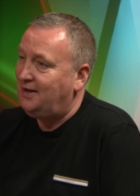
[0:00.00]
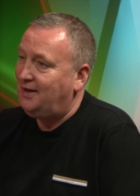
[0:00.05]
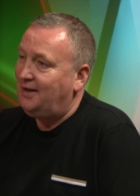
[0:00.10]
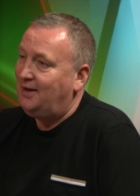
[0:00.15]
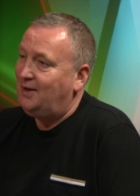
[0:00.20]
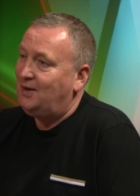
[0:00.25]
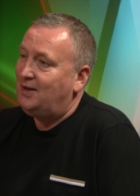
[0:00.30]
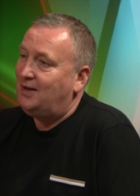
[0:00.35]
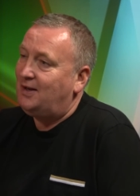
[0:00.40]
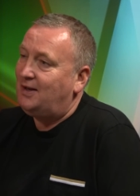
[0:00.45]

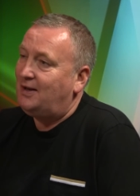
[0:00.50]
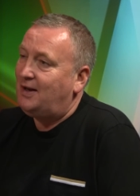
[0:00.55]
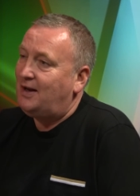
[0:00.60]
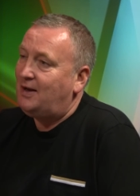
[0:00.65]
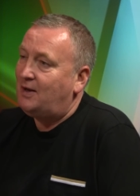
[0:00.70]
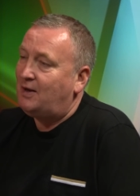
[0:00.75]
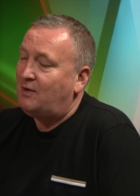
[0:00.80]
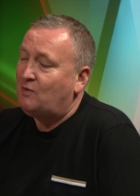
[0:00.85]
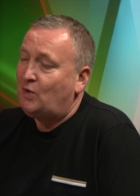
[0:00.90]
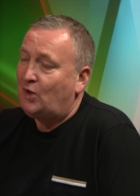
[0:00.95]

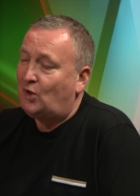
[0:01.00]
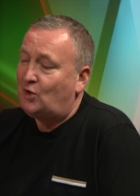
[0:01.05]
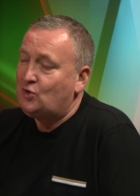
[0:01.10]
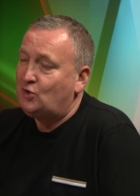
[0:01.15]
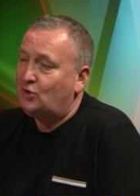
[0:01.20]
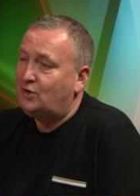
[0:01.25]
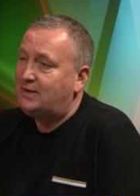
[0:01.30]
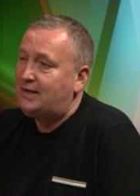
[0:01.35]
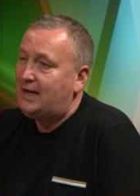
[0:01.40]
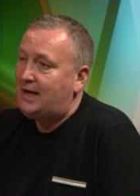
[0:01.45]
if we could
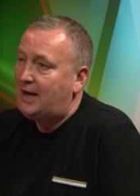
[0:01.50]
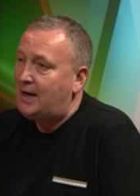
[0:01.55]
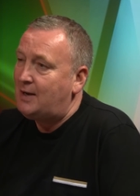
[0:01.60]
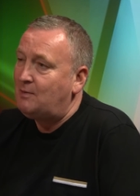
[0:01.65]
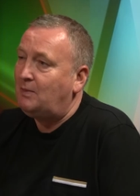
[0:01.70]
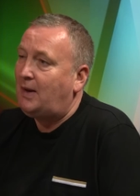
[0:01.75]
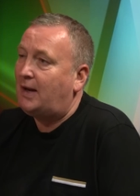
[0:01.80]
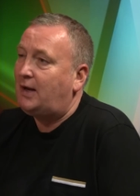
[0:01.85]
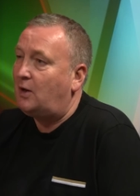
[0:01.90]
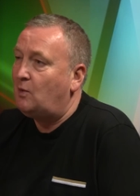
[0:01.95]
just see
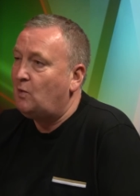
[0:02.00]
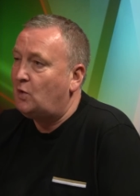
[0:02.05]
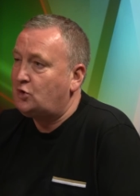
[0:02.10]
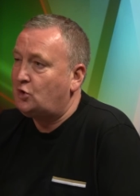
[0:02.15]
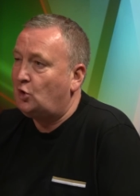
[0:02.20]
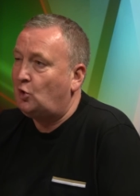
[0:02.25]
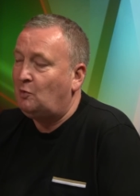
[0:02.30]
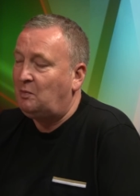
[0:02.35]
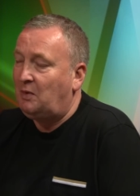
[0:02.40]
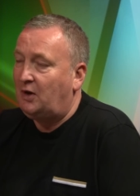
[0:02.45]
him like he was a
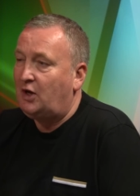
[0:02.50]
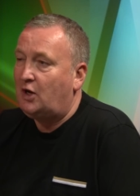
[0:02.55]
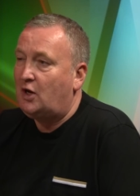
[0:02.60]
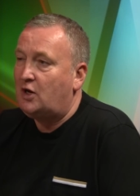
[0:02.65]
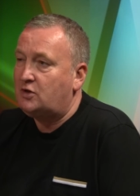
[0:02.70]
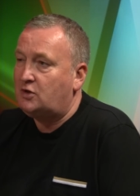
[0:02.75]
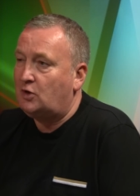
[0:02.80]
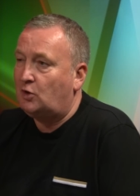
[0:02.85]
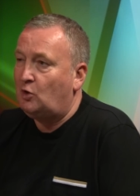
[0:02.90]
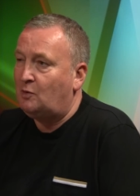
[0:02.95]
couple of
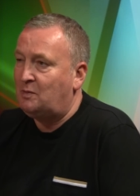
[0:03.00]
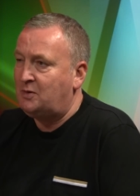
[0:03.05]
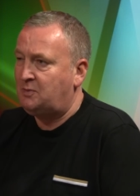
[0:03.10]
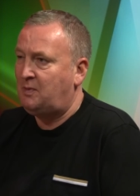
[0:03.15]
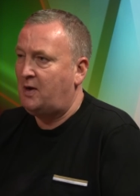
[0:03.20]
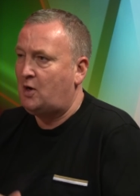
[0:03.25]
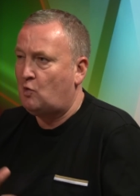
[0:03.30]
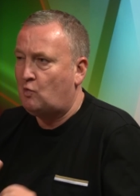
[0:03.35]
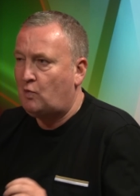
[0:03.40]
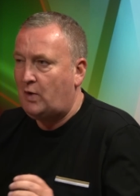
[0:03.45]
years ago. But it's
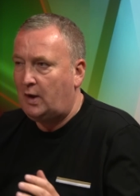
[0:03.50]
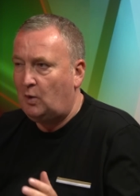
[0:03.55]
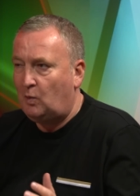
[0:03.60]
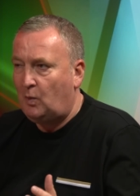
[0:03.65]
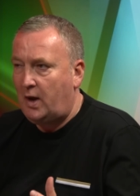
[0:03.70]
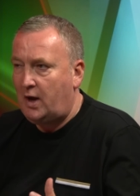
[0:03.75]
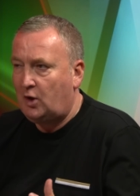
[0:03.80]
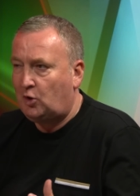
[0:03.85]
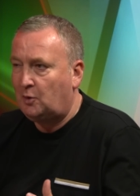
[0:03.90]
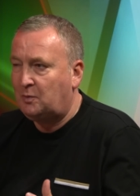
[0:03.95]
been a real
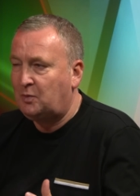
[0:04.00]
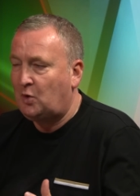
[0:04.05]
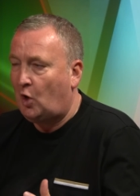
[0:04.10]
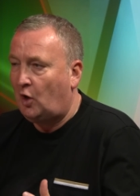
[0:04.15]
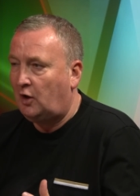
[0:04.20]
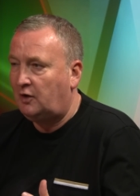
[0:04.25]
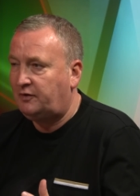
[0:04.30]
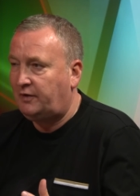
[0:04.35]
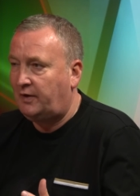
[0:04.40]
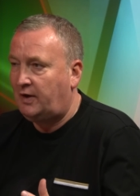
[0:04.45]
wake-up
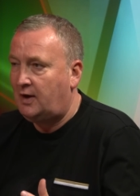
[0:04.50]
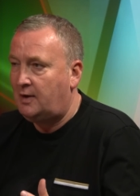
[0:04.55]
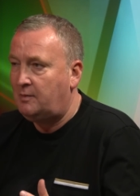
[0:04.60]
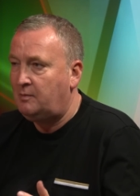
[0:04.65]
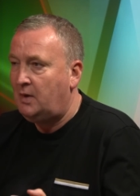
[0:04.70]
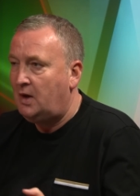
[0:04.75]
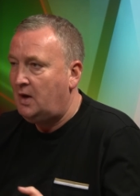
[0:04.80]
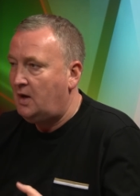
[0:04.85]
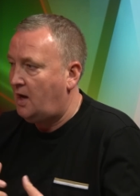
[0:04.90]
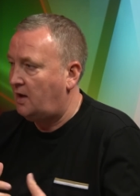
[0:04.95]
call for him.
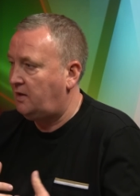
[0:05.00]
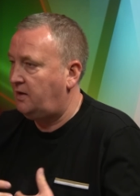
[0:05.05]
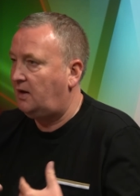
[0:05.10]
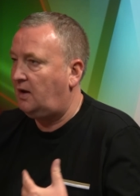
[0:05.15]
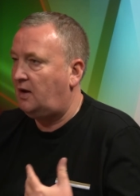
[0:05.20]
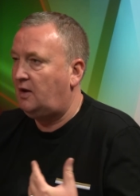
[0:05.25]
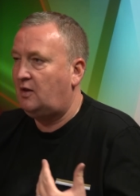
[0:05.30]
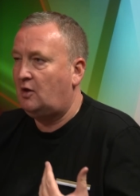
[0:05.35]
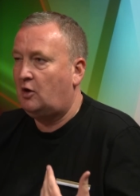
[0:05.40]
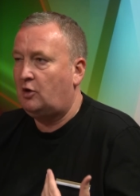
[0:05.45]
I think
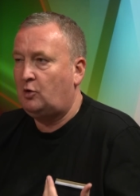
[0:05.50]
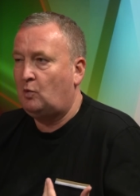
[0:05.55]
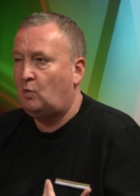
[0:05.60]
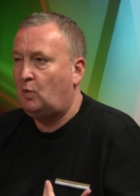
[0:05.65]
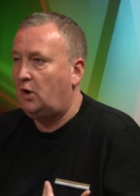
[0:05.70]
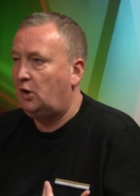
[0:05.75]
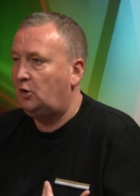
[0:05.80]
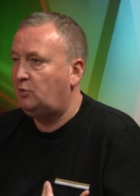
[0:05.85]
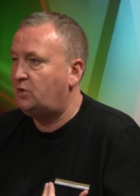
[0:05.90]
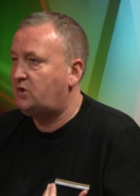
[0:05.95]
he thought the
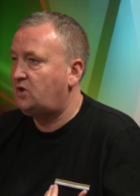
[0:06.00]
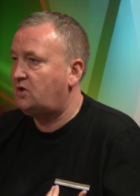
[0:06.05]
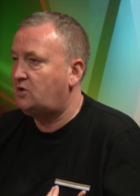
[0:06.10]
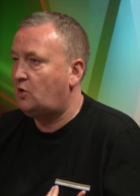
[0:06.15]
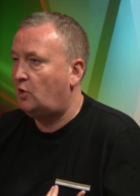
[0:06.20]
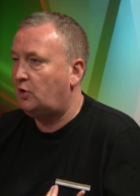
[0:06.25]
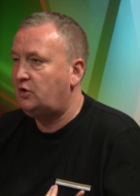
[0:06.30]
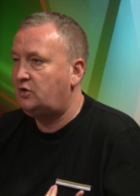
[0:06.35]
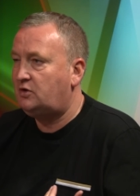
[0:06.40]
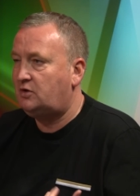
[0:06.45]
world was his
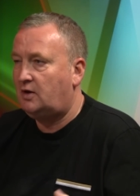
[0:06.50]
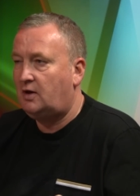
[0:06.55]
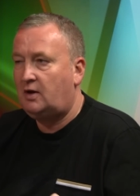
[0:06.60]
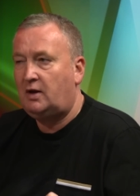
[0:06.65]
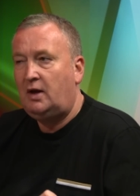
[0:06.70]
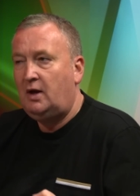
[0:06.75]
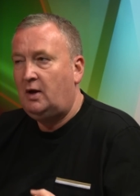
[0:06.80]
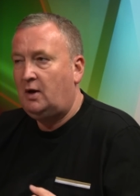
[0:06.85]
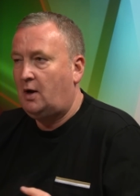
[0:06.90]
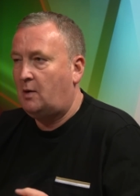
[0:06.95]
oyster,
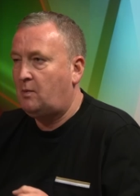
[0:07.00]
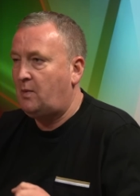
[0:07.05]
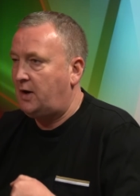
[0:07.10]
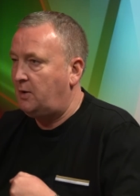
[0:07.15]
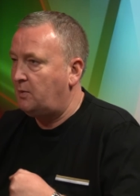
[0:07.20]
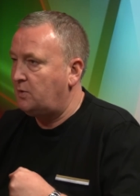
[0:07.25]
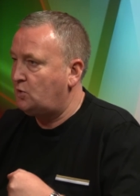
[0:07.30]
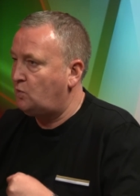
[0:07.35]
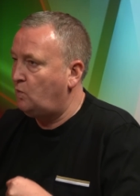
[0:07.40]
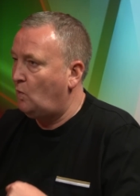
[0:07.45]
and when he
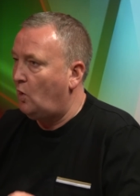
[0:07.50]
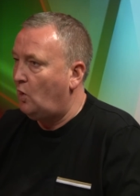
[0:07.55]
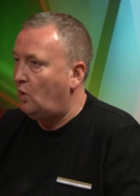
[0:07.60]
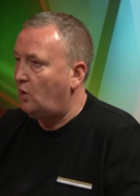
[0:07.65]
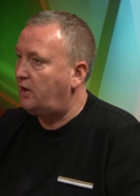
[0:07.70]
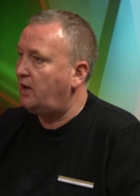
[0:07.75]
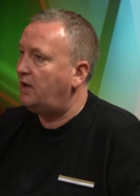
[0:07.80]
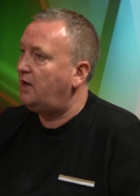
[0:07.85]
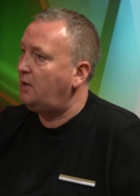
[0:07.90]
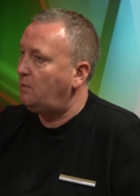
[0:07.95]
was
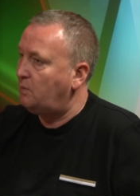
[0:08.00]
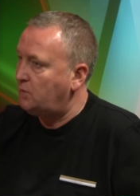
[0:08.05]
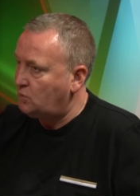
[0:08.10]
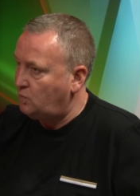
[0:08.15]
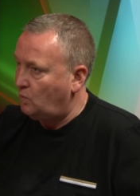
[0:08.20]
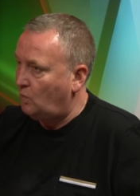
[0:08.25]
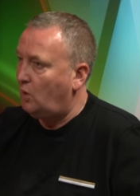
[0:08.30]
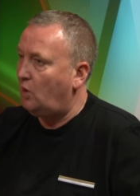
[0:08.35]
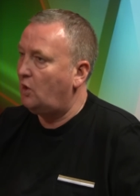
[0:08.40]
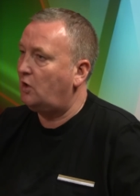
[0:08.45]
walking
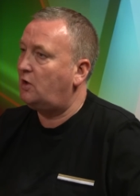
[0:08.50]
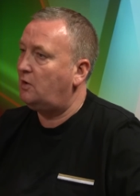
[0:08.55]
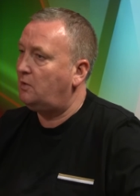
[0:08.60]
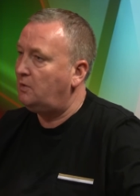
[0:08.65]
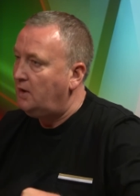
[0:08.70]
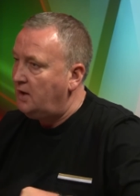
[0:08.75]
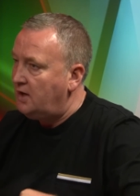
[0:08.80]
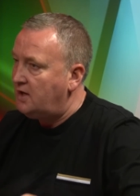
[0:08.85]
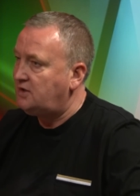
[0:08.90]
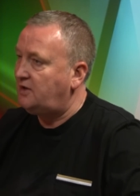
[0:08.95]

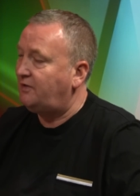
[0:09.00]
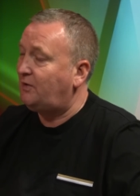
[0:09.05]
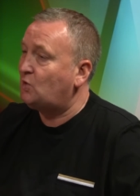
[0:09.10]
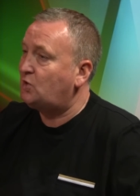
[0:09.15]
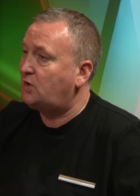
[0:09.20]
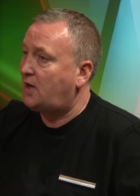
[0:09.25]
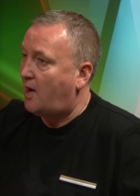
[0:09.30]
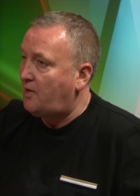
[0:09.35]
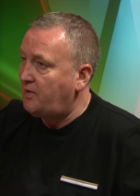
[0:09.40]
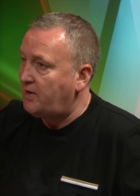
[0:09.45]
as if he was
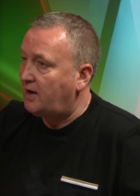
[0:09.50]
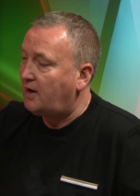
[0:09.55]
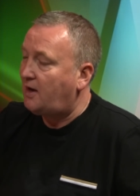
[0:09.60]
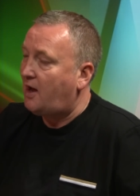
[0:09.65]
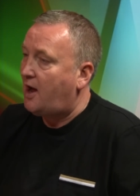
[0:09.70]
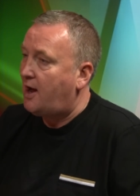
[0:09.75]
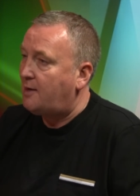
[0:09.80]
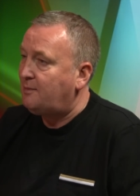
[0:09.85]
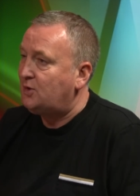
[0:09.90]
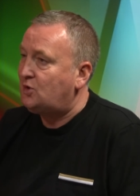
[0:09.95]
carrying
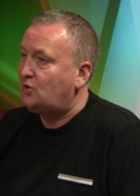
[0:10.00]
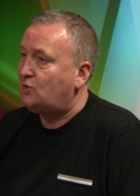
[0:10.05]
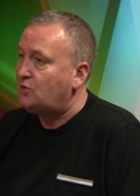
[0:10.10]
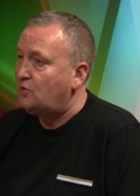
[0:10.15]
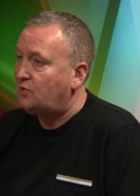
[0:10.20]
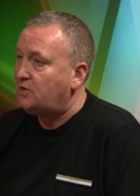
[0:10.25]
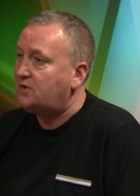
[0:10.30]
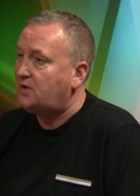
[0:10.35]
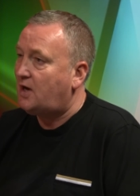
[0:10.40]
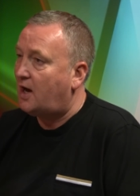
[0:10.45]
carpets
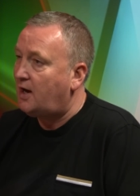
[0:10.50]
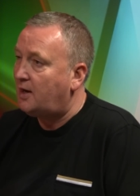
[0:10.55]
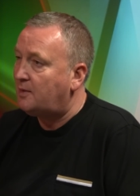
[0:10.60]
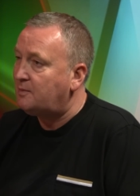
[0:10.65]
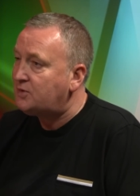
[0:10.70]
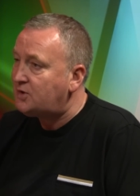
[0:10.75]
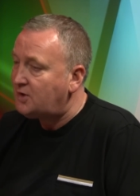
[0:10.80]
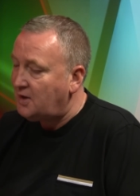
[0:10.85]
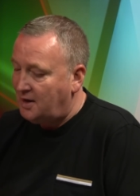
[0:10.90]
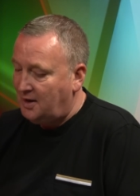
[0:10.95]
under his
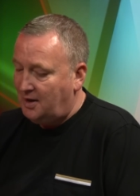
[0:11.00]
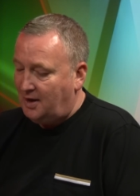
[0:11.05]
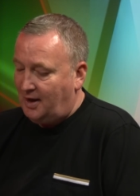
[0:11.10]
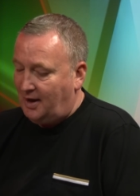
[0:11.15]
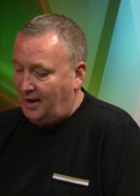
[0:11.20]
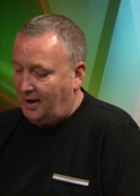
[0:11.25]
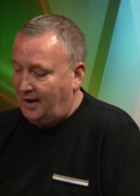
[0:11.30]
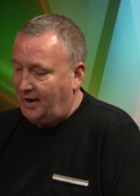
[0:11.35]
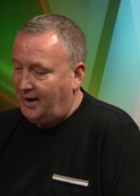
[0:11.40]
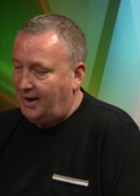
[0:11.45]
arms.
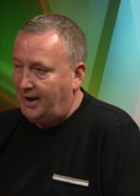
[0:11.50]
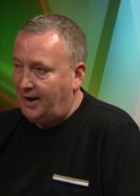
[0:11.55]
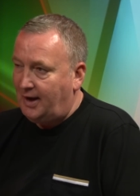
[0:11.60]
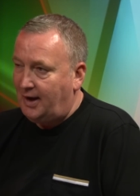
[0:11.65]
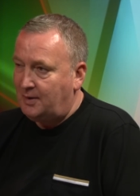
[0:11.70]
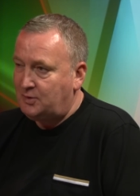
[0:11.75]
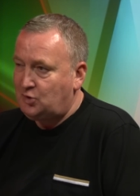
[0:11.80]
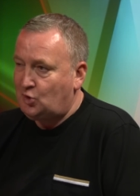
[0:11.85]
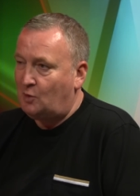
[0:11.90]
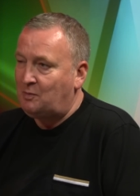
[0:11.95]

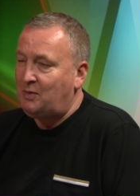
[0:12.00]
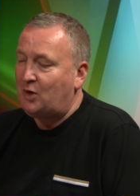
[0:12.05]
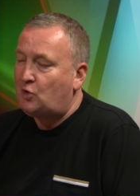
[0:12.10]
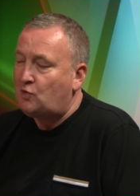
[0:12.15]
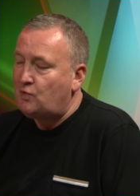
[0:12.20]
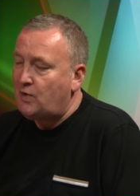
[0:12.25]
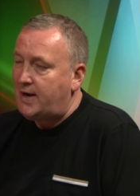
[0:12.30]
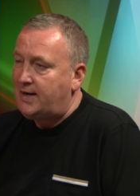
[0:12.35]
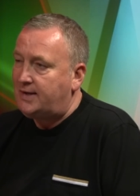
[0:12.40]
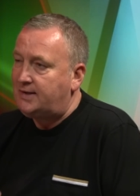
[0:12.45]
So it'd be
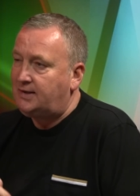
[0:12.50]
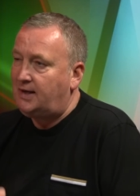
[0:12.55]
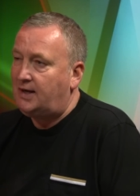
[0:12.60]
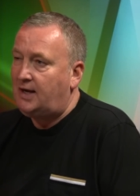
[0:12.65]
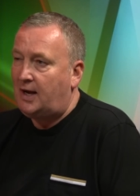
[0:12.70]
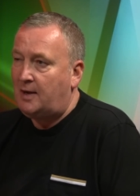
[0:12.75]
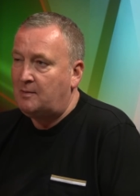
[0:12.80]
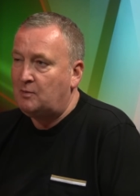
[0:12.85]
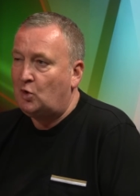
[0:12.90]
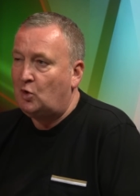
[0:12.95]
great to see
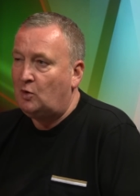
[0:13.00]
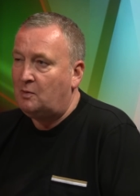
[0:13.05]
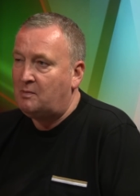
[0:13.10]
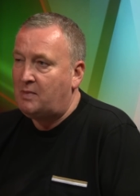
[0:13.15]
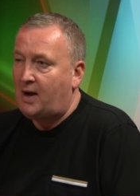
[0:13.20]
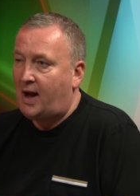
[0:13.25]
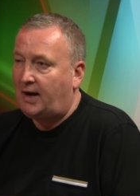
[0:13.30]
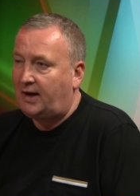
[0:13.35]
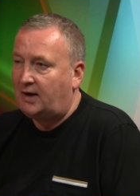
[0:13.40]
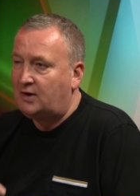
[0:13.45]
him come
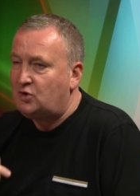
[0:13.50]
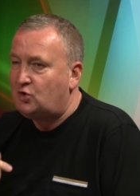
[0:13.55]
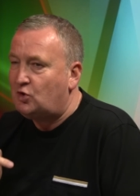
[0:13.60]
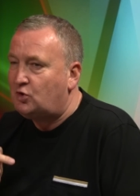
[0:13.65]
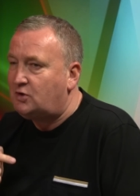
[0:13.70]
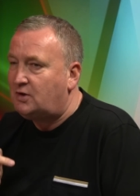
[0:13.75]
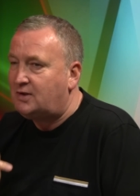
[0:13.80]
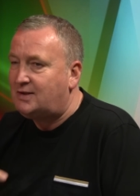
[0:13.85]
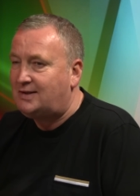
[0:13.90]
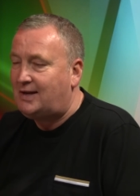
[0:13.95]
back, and
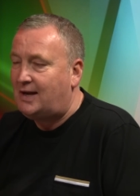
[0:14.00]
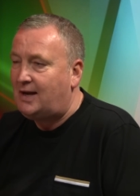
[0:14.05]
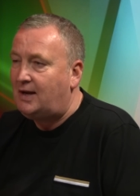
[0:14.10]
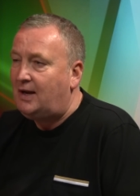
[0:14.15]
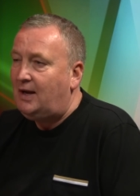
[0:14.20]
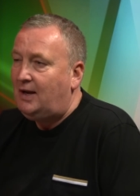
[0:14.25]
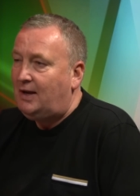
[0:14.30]
just to see